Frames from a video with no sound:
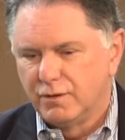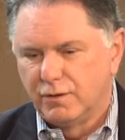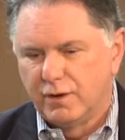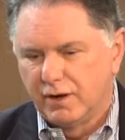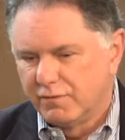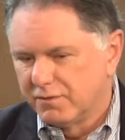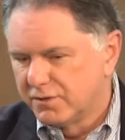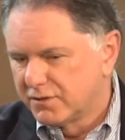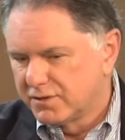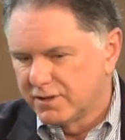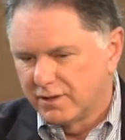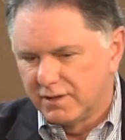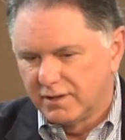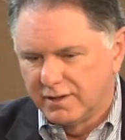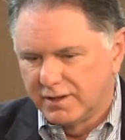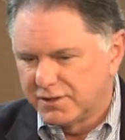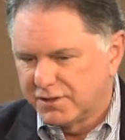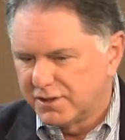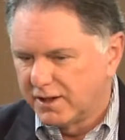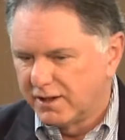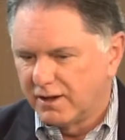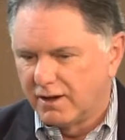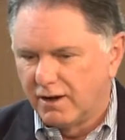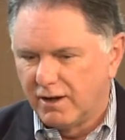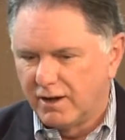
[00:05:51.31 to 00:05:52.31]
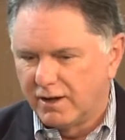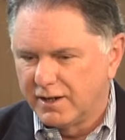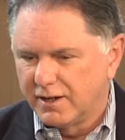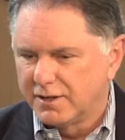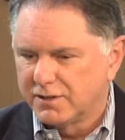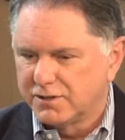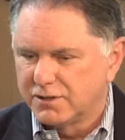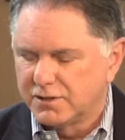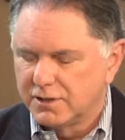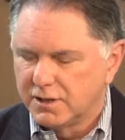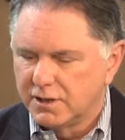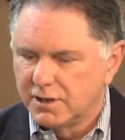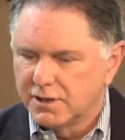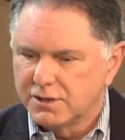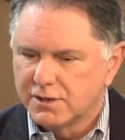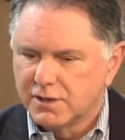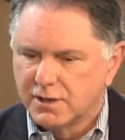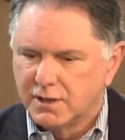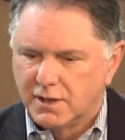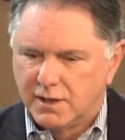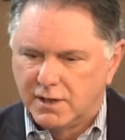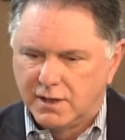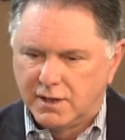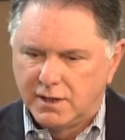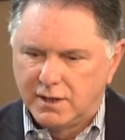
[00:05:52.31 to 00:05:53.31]
whoever's the listening audience
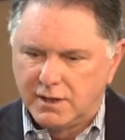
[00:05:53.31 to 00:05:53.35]
is